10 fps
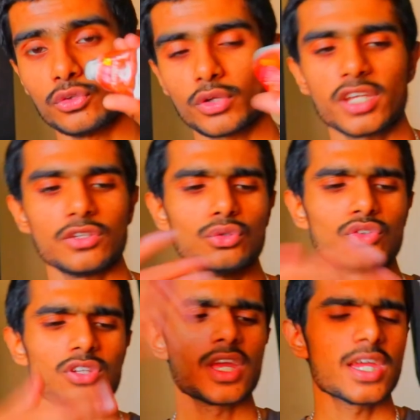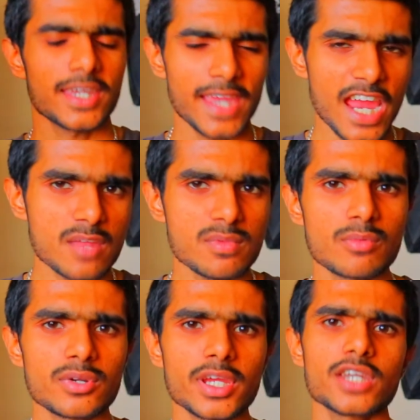You can use
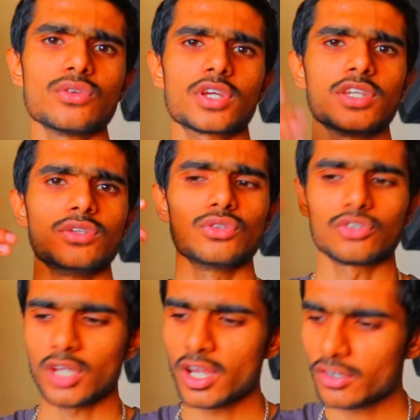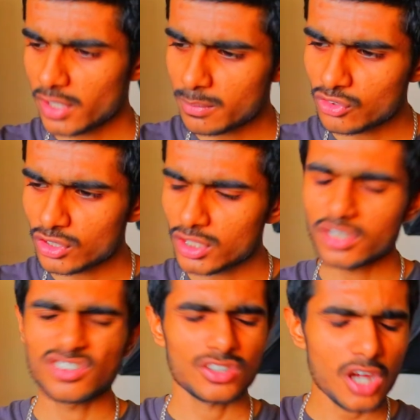cadmium red, you can use
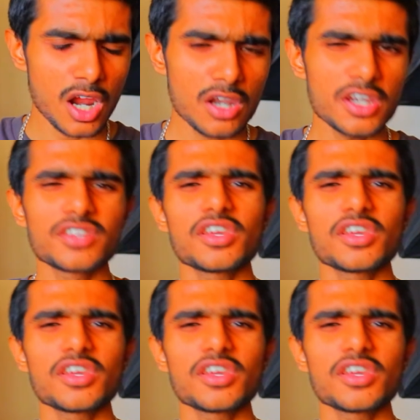crimson, scarlet.